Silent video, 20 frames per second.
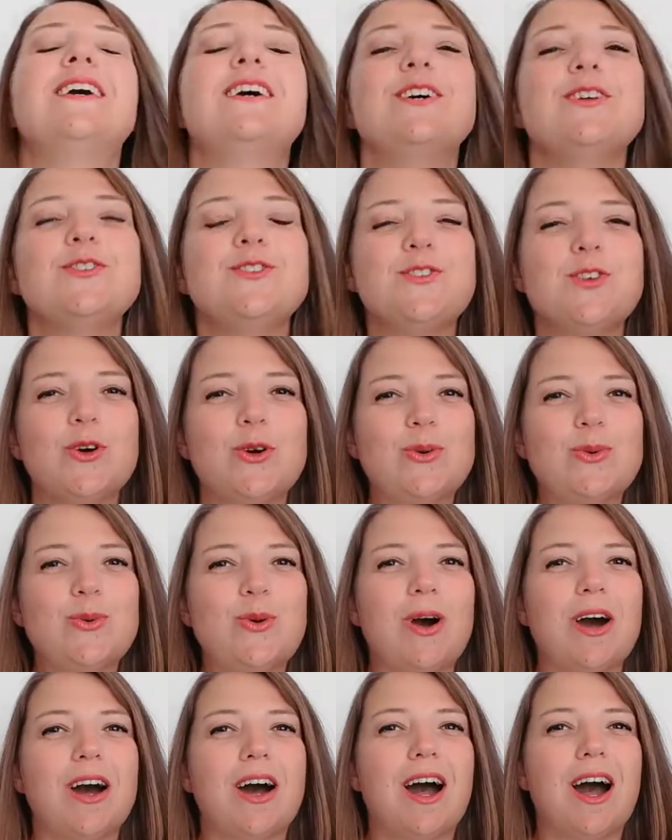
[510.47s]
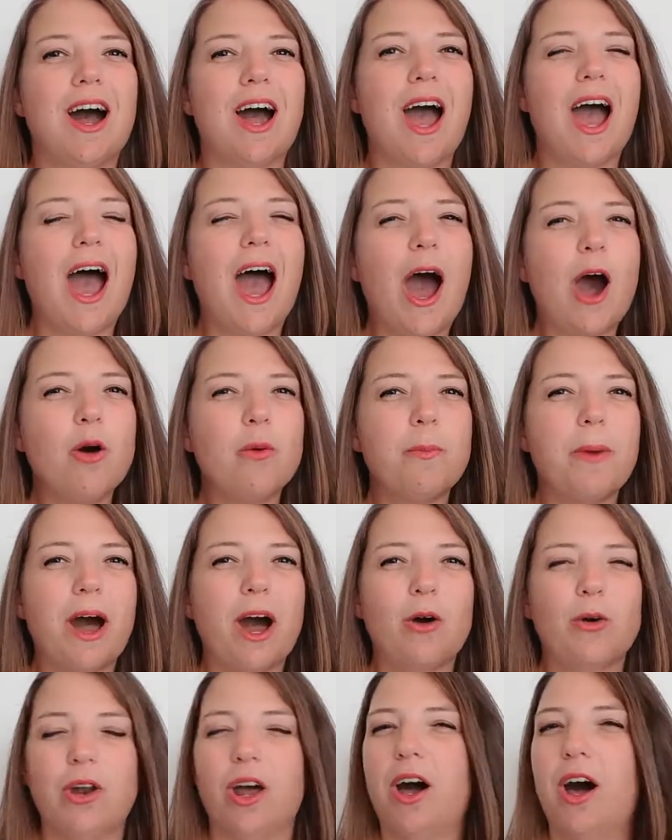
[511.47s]
So, how
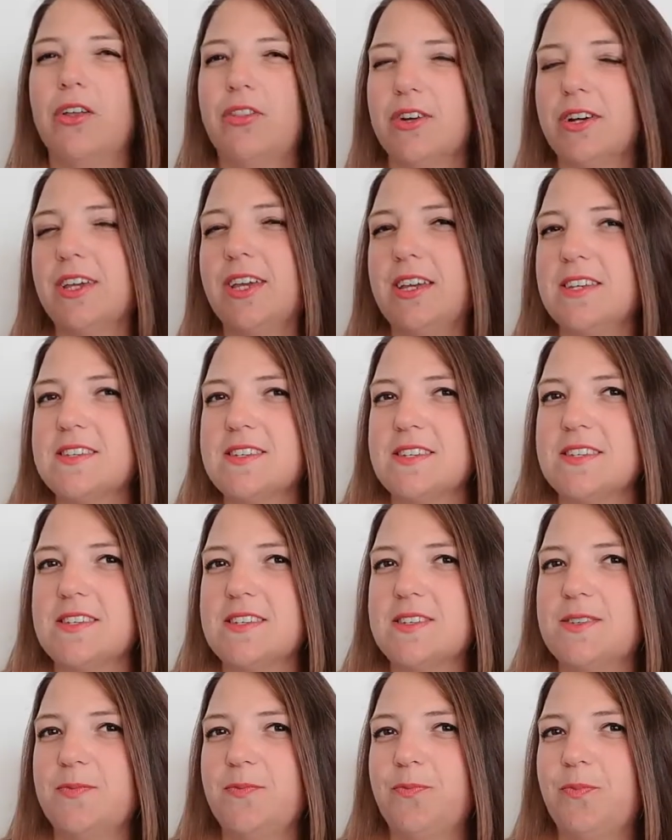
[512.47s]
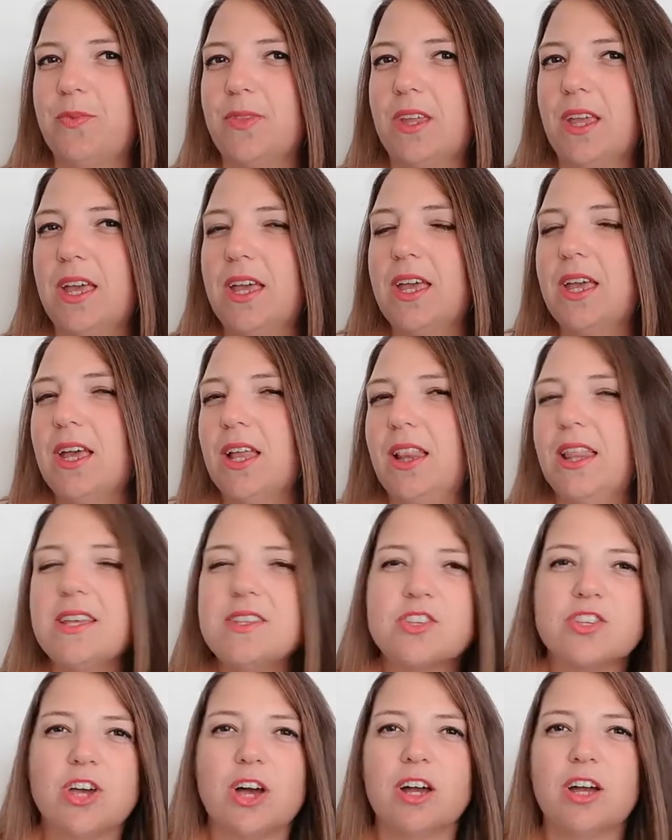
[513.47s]
about other cases?
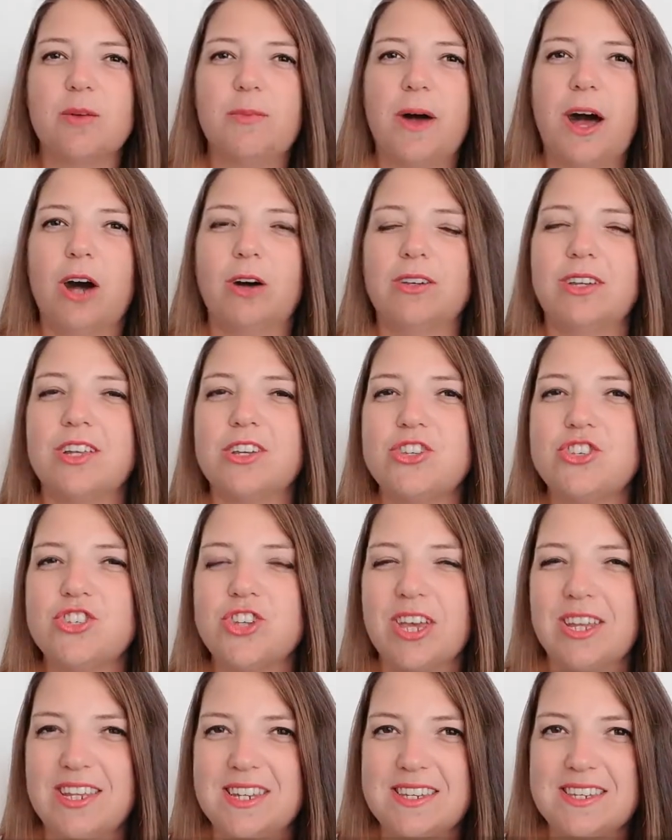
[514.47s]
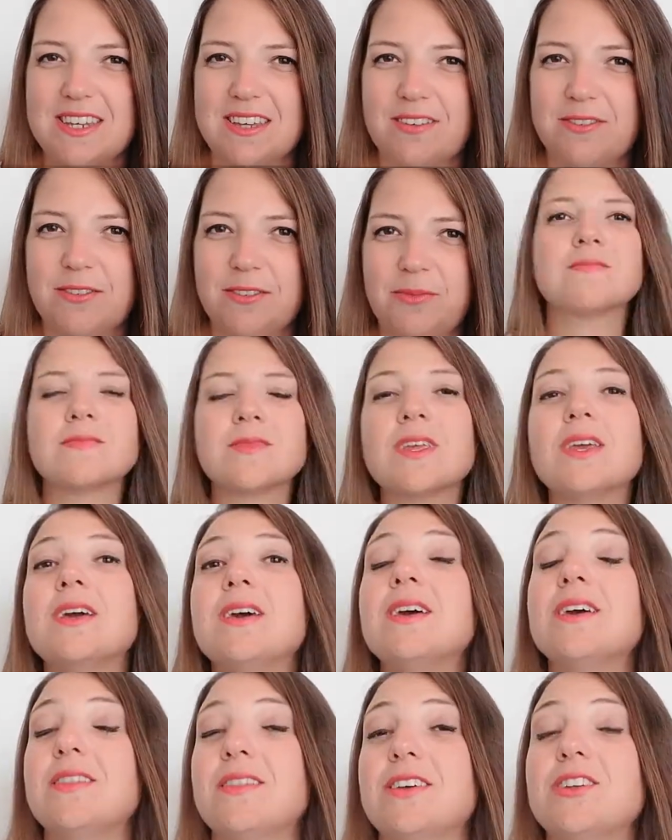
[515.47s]
Let's talk about genitive.
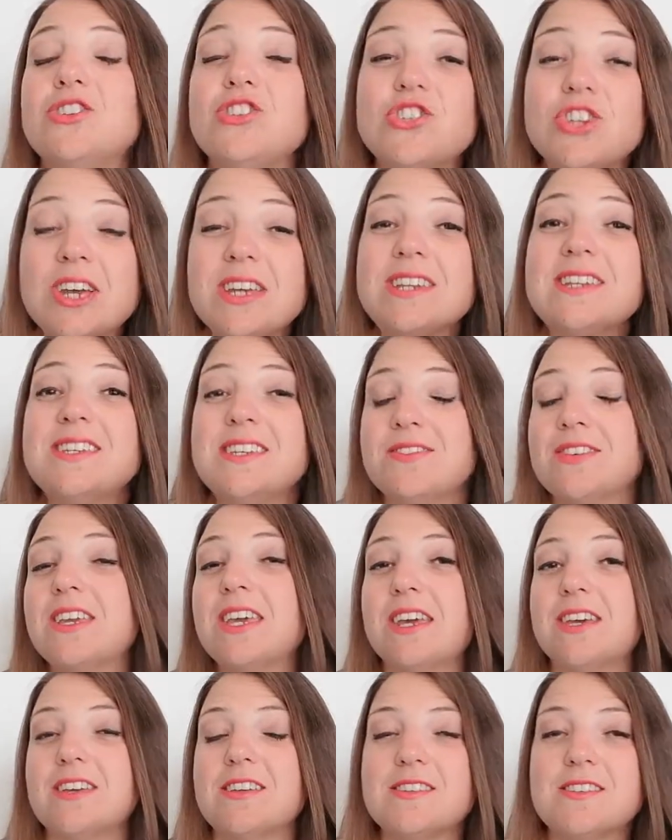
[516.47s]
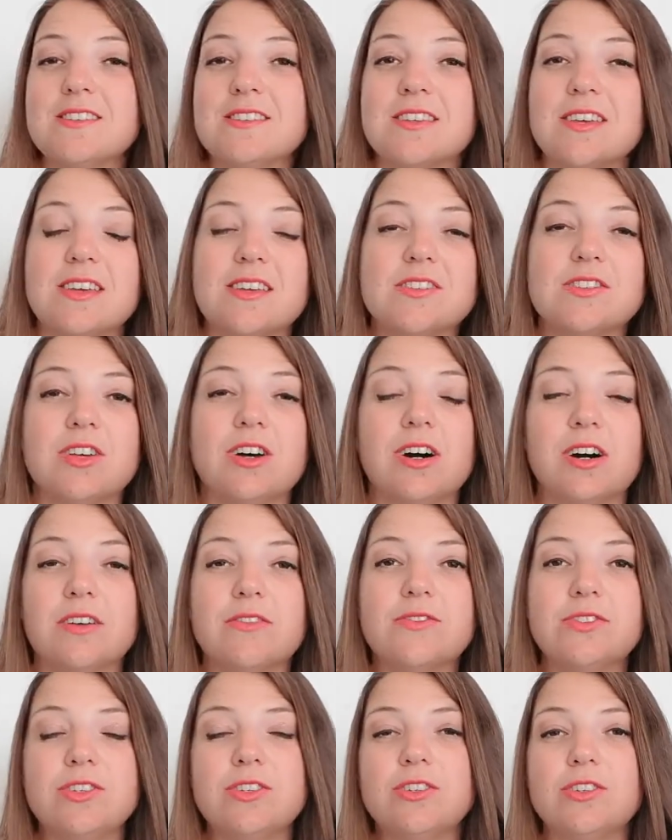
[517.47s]
A genitive case is
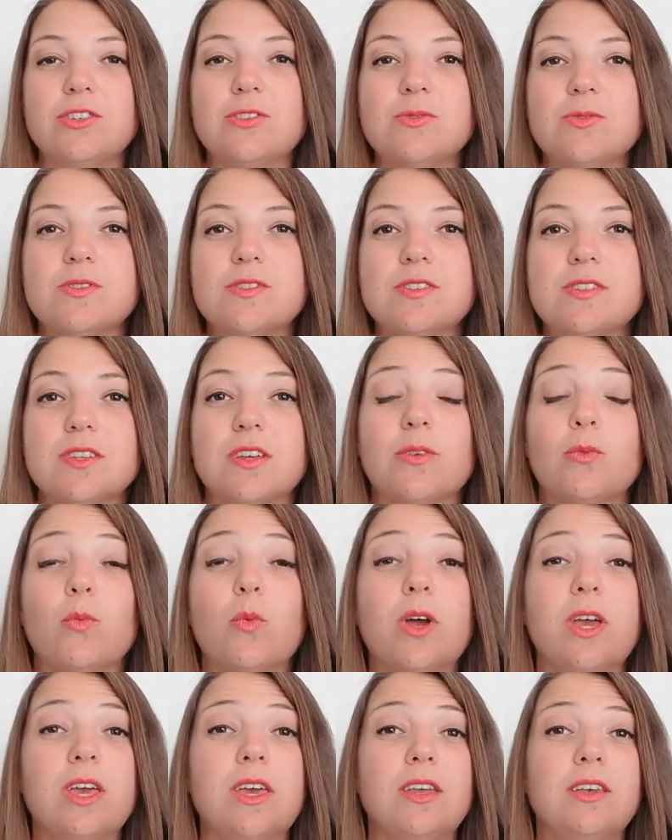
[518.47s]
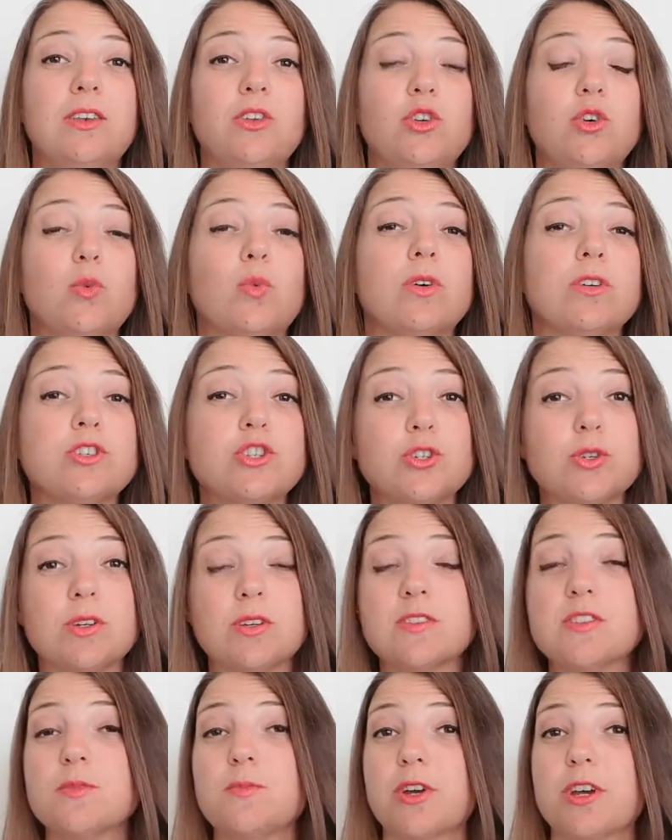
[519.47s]
often used when you want to
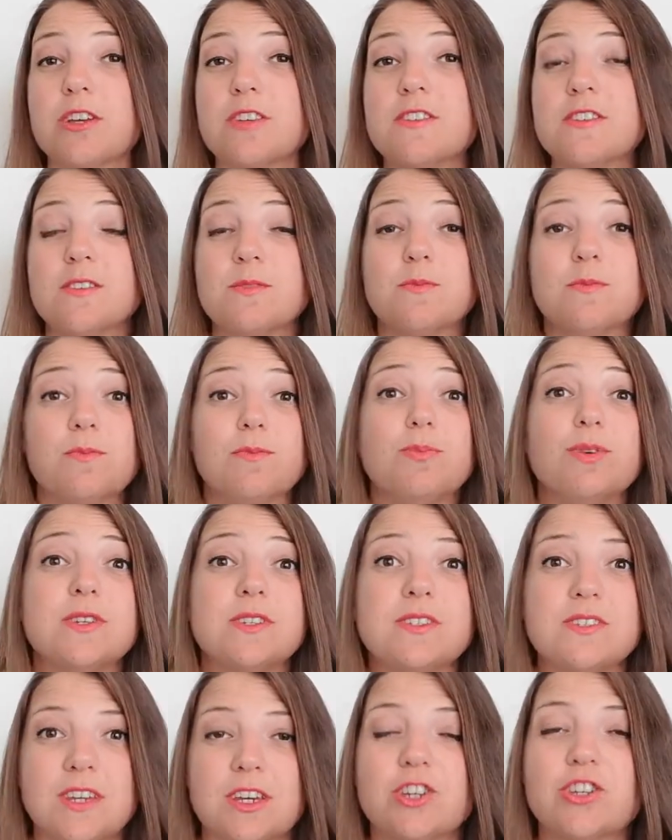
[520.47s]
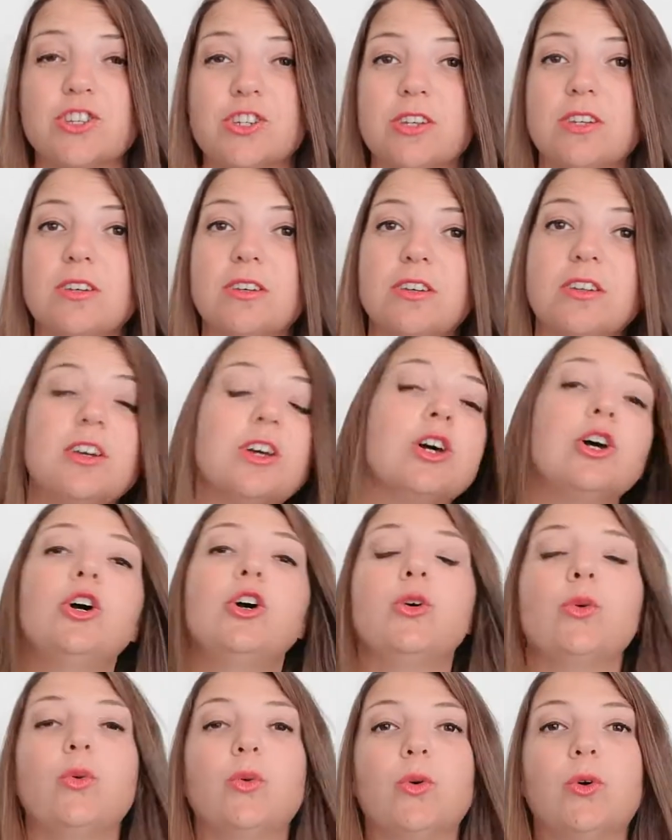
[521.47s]
express possession
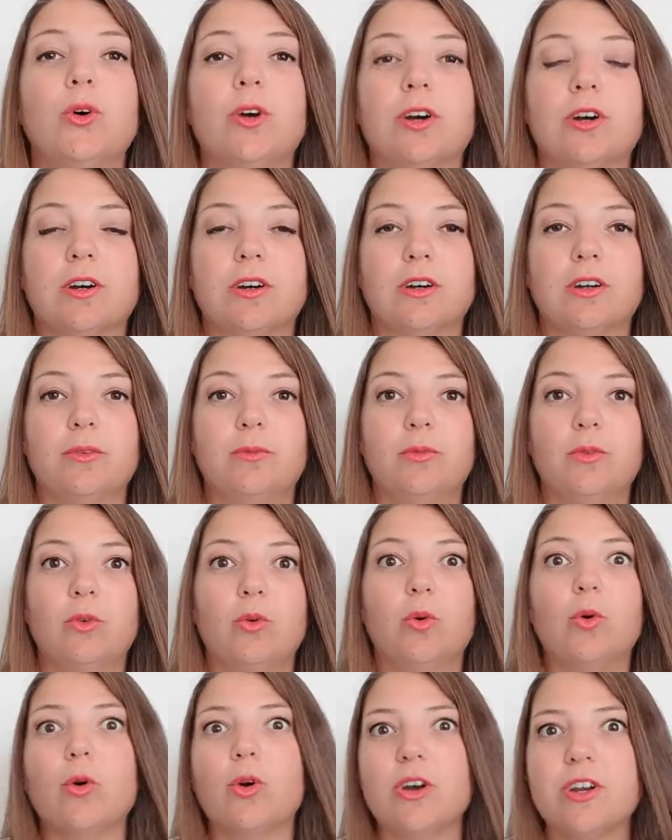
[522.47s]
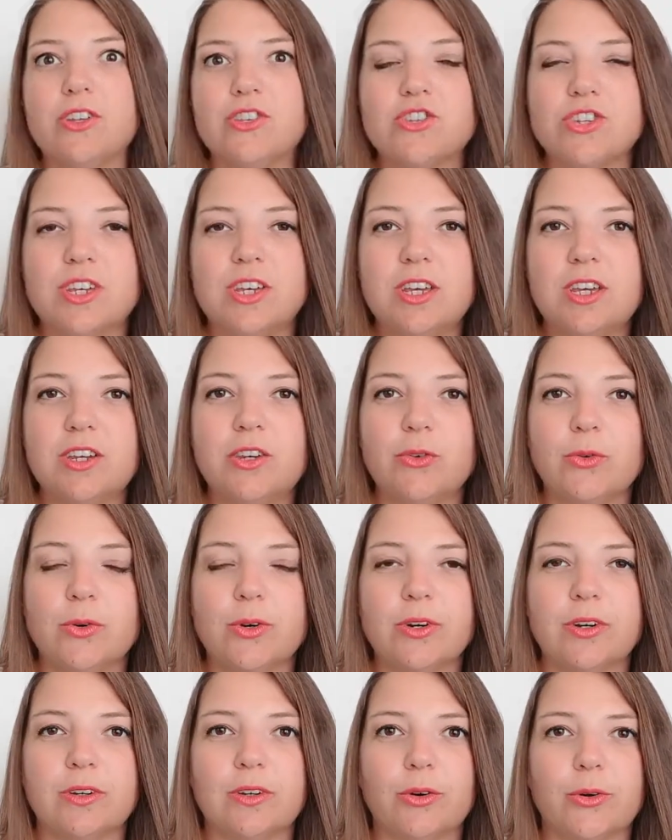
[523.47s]
or origin
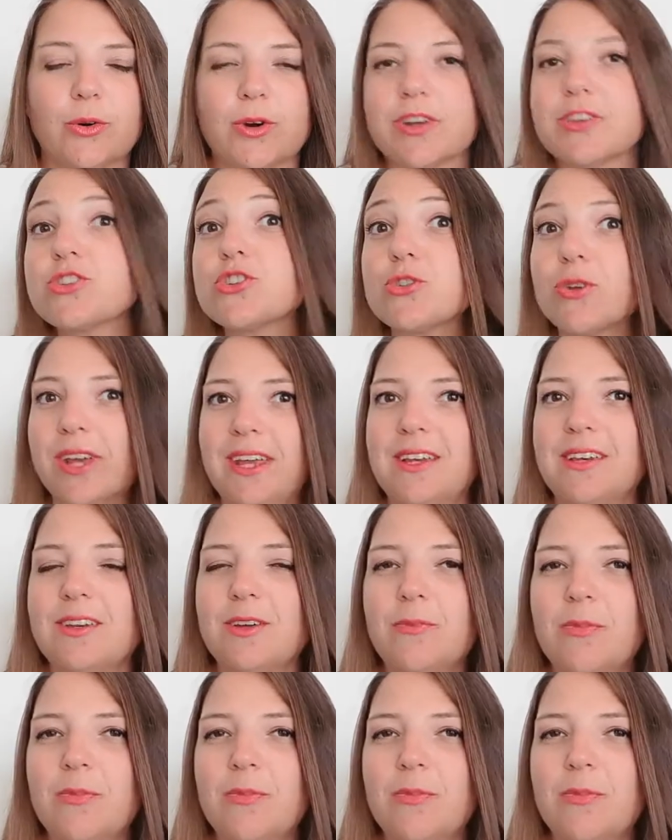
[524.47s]
or a trait.